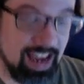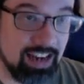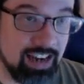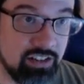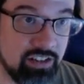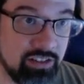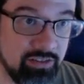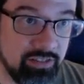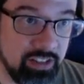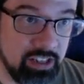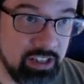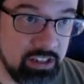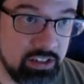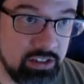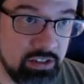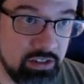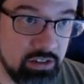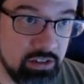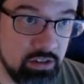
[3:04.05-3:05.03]
of
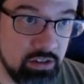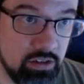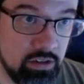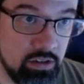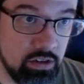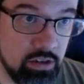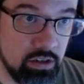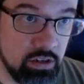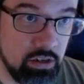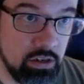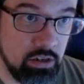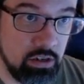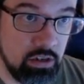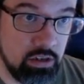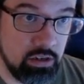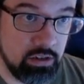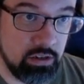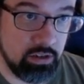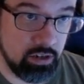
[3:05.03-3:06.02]
these
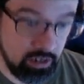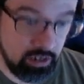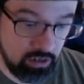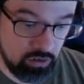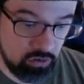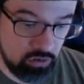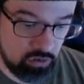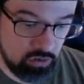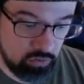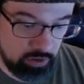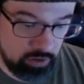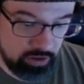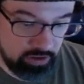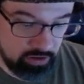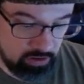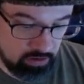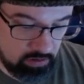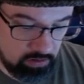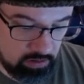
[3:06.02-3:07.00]
that I use with
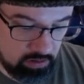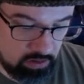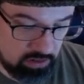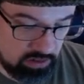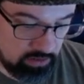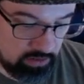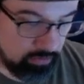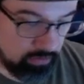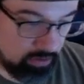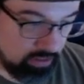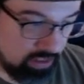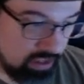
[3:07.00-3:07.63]
different things